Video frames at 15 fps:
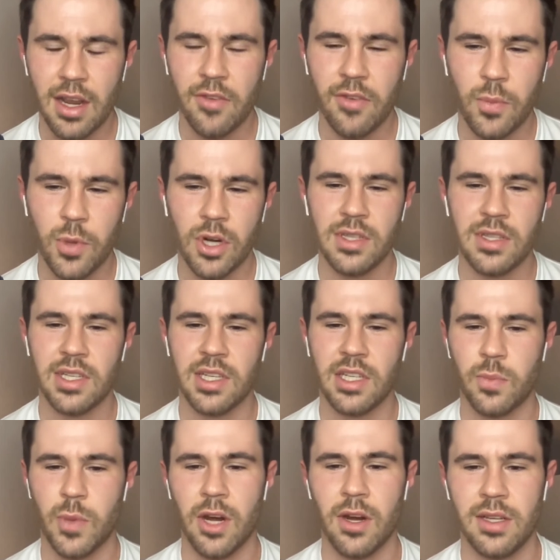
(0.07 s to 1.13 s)
a person's
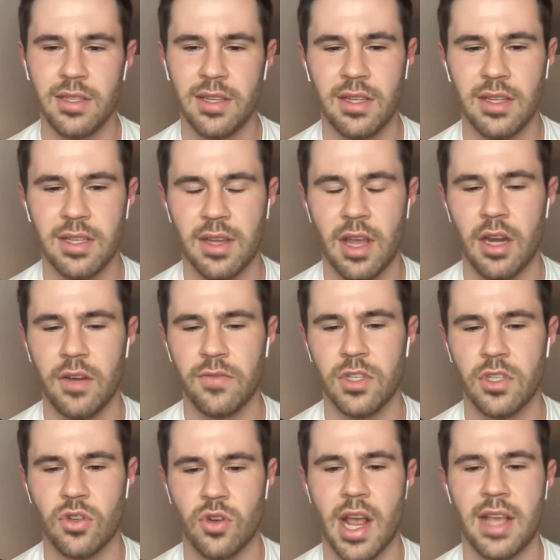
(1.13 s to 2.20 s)
experiencing this kind of
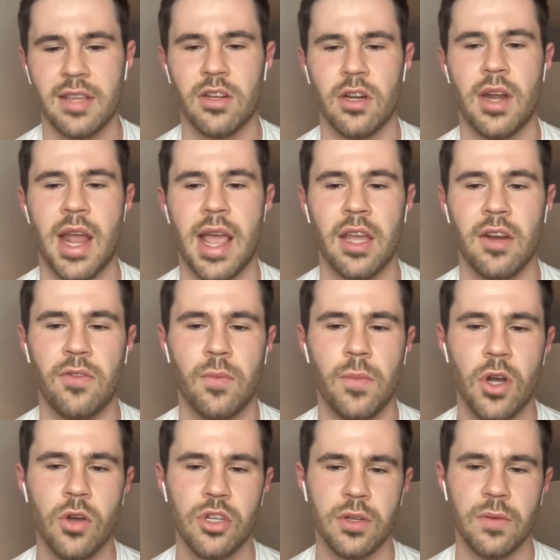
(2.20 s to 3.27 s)
distress or negative
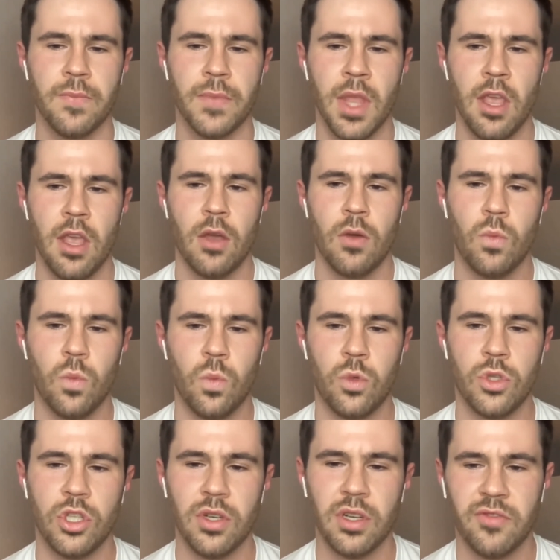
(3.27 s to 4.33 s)
emotion,
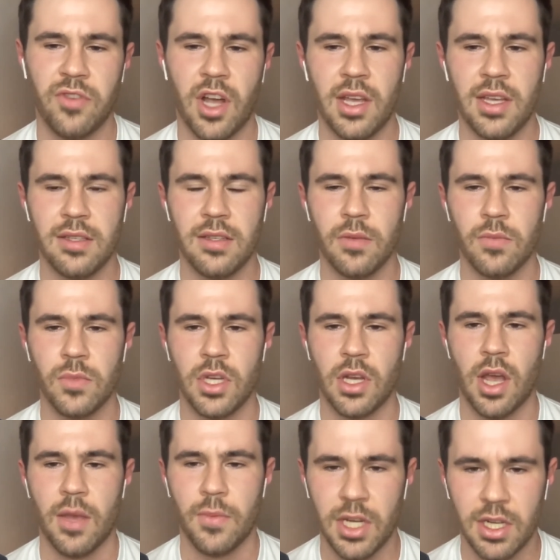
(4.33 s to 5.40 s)
would you advise them
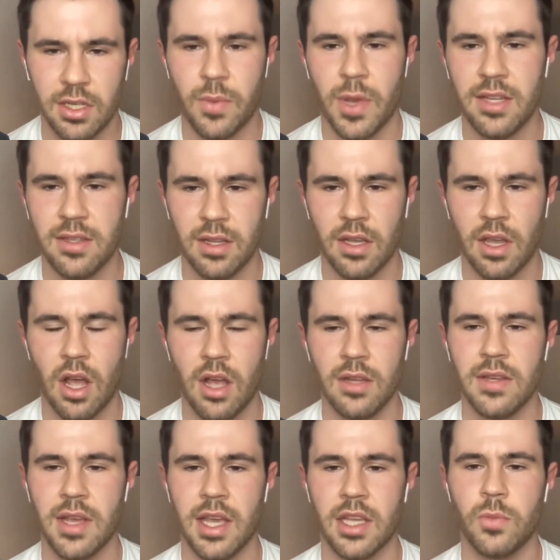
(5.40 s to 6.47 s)
to, I mean, it depends on the
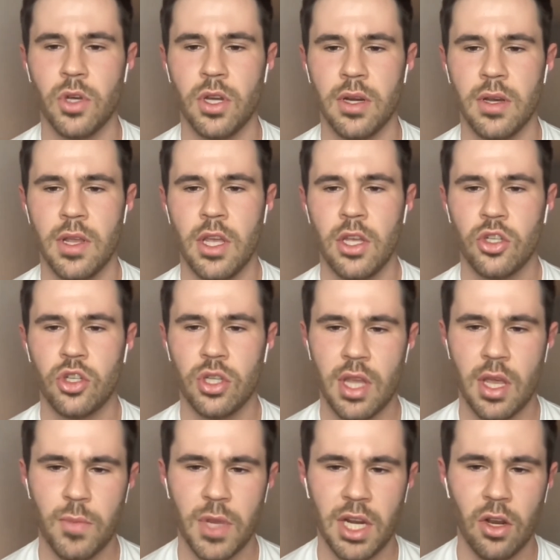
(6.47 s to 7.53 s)
context, but should
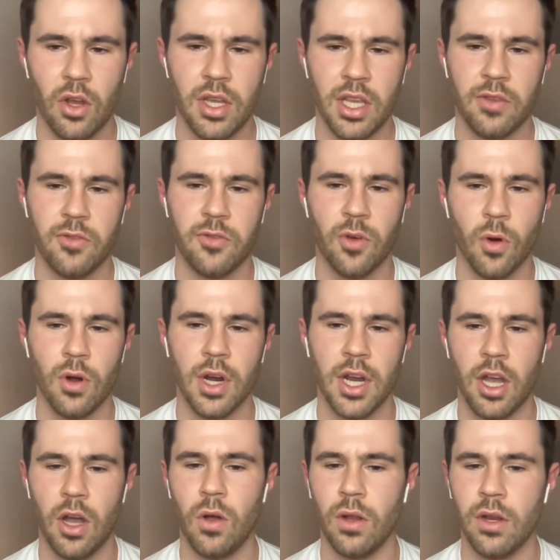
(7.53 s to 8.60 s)
they be looking for a
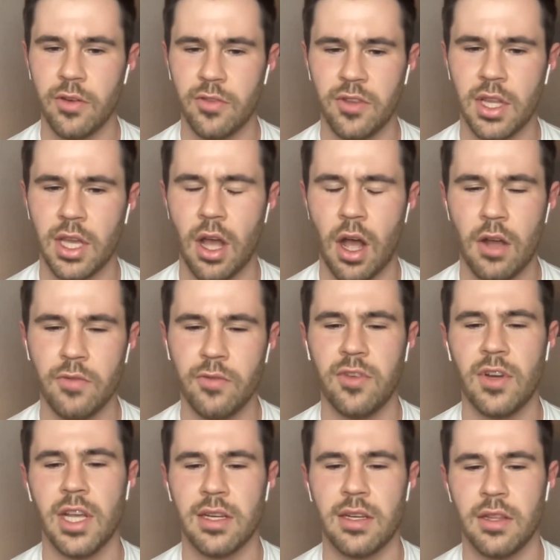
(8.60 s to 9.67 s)
goal or for the
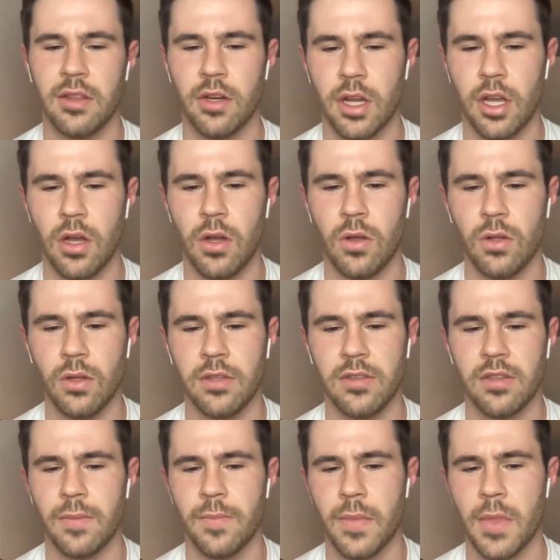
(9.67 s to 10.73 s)
conflict in their
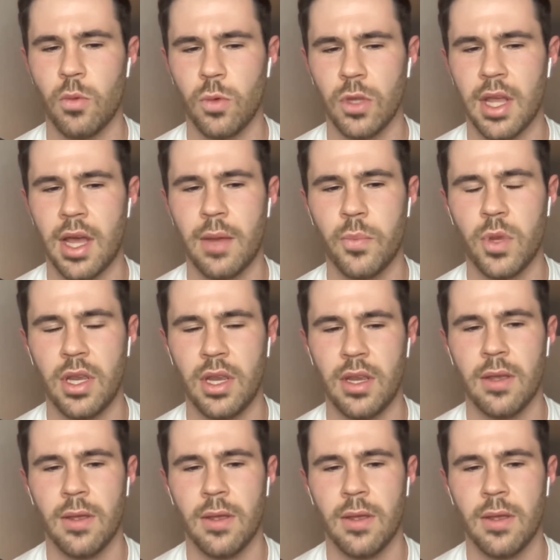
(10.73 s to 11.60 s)
goals? Would that be